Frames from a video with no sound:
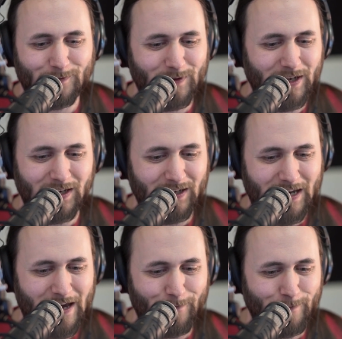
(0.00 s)
If they
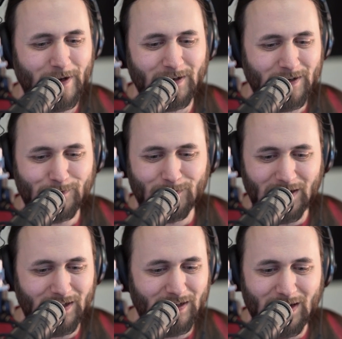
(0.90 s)
have fun, if
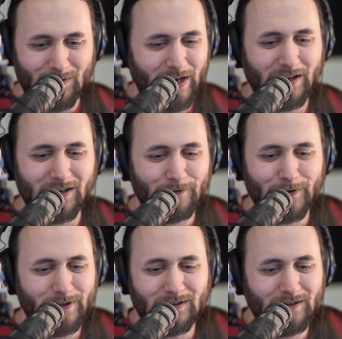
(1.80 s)
they can make
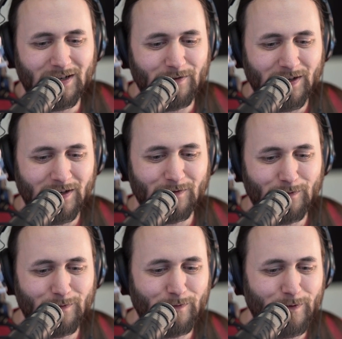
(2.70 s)
a living
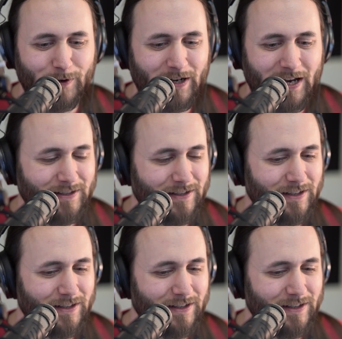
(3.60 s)
for that,